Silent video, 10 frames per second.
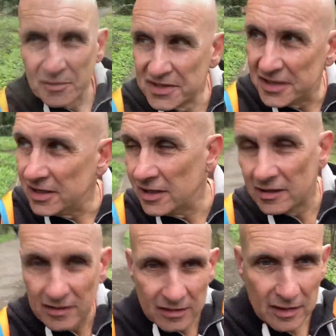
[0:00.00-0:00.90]
was the
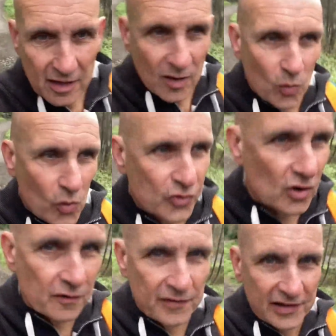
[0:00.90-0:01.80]
Water
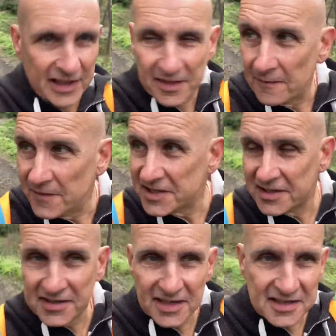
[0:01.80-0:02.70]
of Leith Visitor
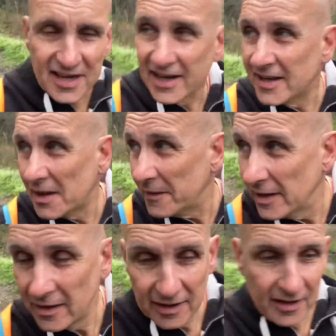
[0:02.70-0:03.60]
Centre and Cafe.
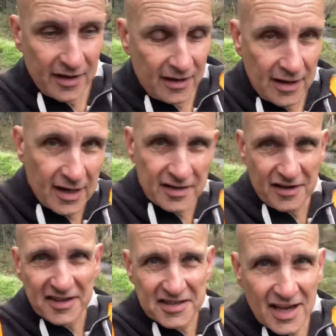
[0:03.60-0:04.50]

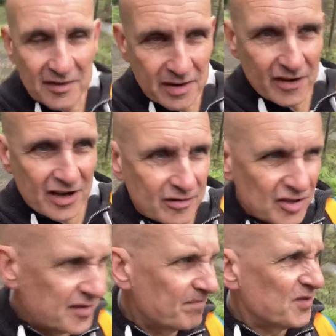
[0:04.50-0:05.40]
Nice, yeah, I'll give it a good
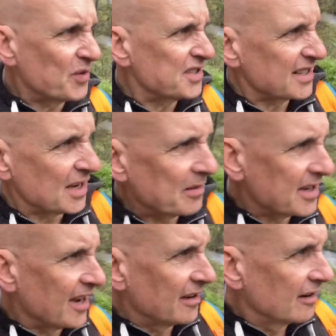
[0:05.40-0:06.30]
sort of 6 out of
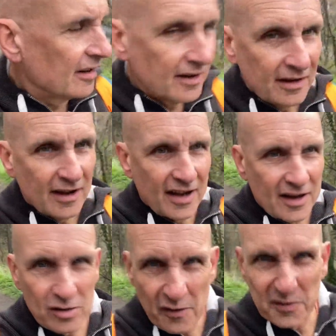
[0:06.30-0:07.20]
10.
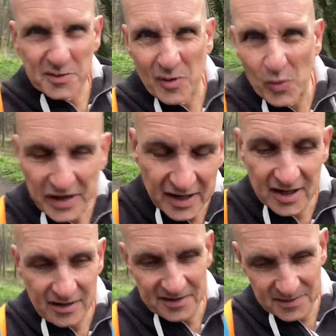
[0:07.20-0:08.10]
Coffee was a bit weak,
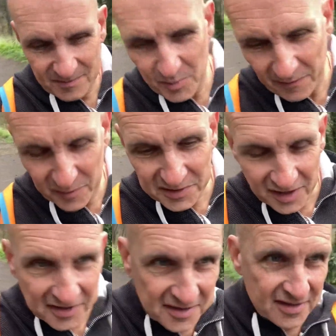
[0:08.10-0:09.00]
the muffin was
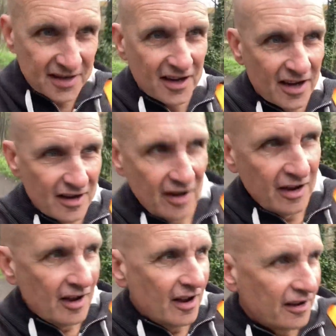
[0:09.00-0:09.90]
nice, and a
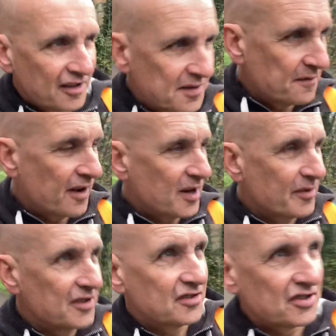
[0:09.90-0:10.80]
nice
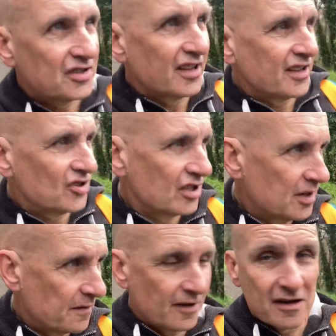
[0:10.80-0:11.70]
environment, just sitting there chilling
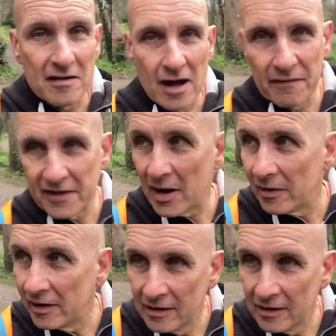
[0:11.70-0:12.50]
for half an hour.